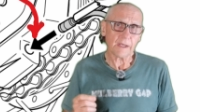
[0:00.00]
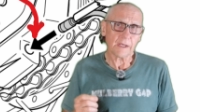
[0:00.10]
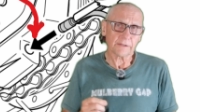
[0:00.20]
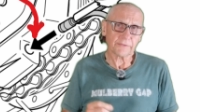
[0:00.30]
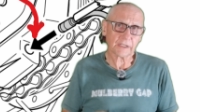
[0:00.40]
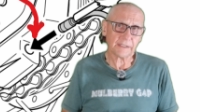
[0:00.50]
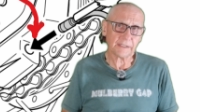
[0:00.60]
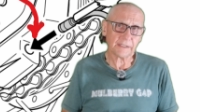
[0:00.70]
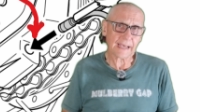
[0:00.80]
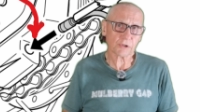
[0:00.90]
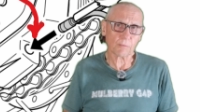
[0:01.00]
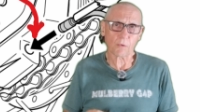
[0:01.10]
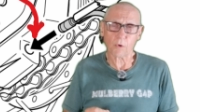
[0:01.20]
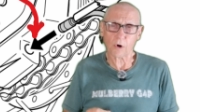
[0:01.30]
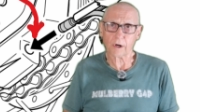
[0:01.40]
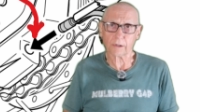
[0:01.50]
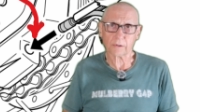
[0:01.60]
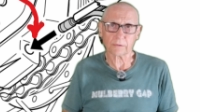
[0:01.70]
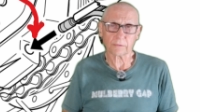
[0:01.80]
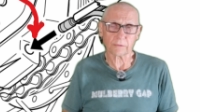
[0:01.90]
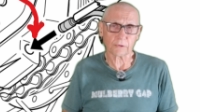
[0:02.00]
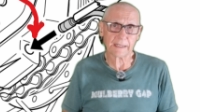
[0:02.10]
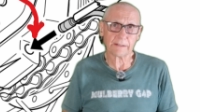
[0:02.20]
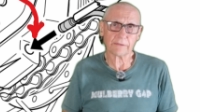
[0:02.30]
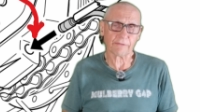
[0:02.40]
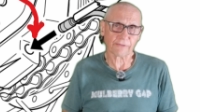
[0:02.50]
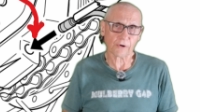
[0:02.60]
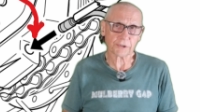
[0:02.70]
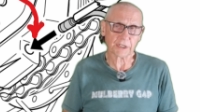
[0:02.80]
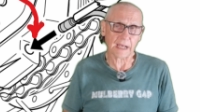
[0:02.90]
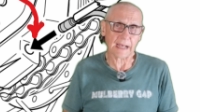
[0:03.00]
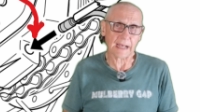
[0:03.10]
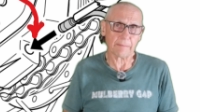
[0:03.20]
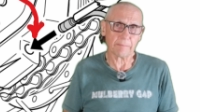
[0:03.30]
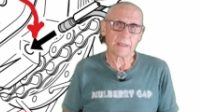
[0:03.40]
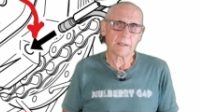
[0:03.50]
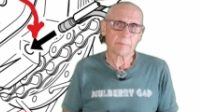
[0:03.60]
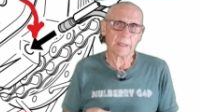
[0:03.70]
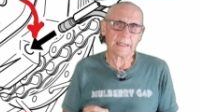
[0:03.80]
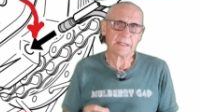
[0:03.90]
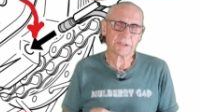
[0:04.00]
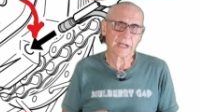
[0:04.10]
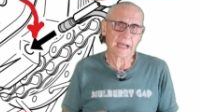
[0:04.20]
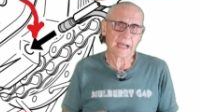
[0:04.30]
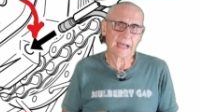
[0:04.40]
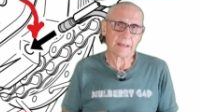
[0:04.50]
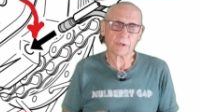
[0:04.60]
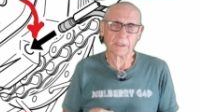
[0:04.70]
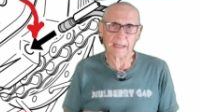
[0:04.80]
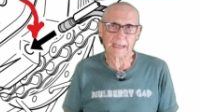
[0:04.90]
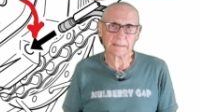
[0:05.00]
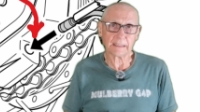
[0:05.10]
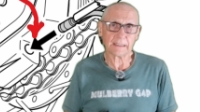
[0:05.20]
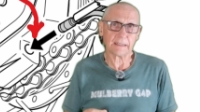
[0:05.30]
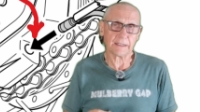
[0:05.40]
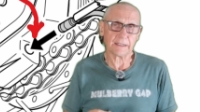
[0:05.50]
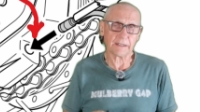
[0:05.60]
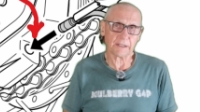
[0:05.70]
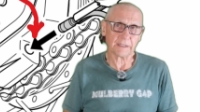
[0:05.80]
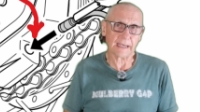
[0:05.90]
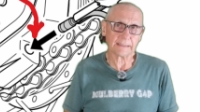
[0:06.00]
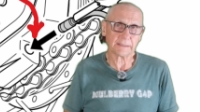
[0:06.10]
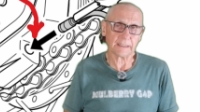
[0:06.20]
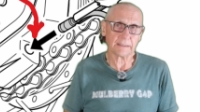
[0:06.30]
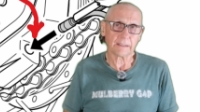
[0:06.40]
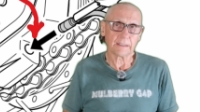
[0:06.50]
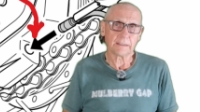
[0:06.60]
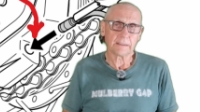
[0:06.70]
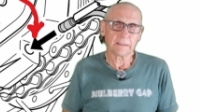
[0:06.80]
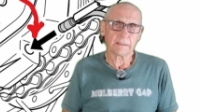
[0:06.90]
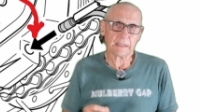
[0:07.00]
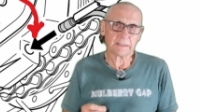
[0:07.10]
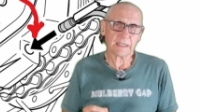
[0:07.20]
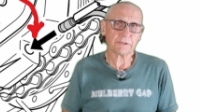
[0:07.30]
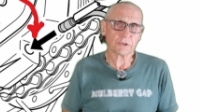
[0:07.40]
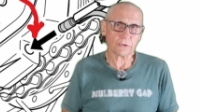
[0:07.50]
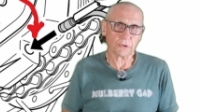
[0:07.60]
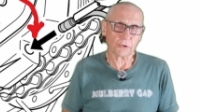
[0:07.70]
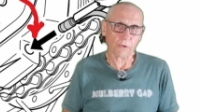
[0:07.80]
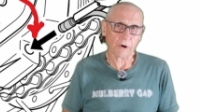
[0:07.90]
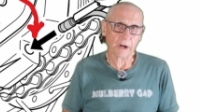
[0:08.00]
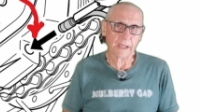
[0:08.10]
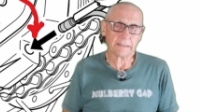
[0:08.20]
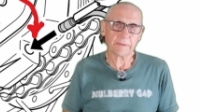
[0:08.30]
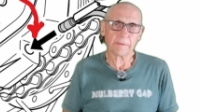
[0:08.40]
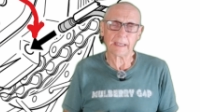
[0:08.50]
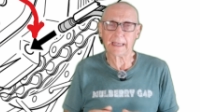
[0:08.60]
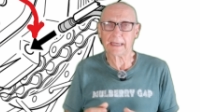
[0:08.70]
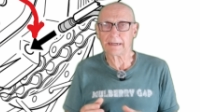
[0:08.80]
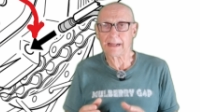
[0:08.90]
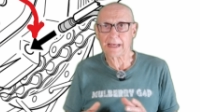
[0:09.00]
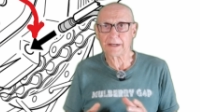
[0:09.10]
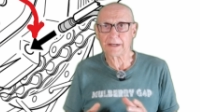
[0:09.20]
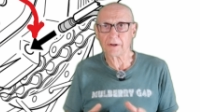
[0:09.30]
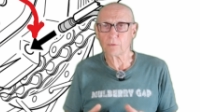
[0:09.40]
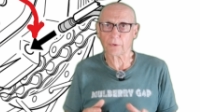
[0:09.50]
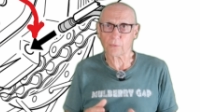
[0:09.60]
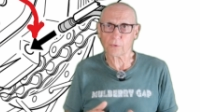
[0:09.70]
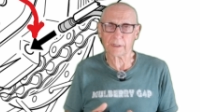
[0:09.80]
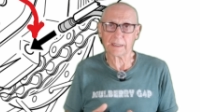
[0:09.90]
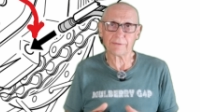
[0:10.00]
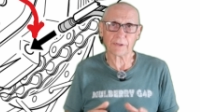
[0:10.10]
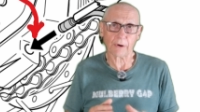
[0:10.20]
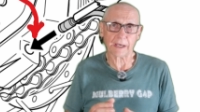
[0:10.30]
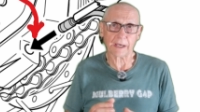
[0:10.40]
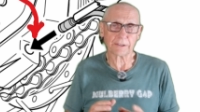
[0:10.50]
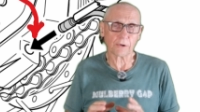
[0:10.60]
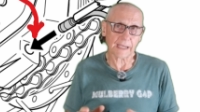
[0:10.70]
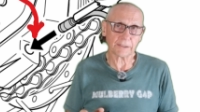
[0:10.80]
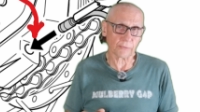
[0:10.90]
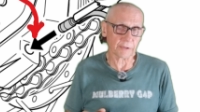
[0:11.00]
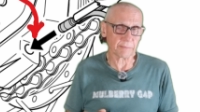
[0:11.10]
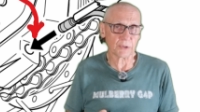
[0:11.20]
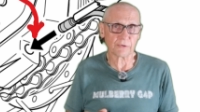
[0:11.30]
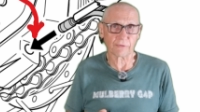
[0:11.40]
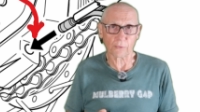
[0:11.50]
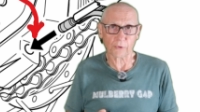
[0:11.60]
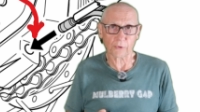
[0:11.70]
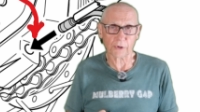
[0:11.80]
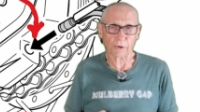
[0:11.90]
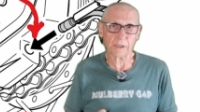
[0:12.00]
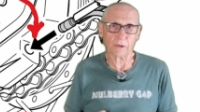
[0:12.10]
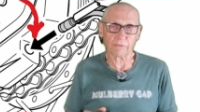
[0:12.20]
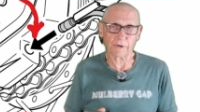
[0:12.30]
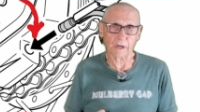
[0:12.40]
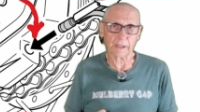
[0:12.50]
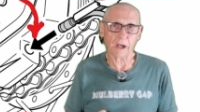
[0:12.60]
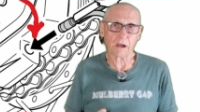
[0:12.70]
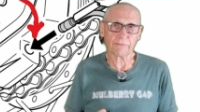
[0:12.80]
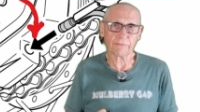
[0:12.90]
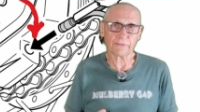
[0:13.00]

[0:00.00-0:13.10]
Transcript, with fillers: the connection will work great the first time, but each time you connect it and unconnect it, it tends to degrade. And I know with a, even though I don't like to remove a rear wheel very often,